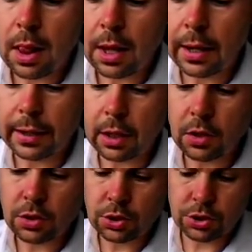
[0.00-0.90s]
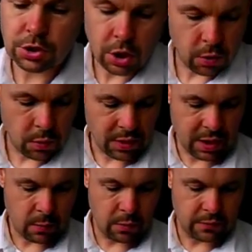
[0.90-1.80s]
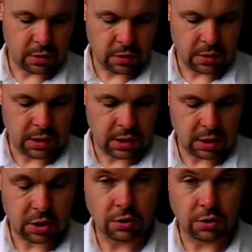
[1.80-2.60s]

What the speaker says: like so. Then we've got the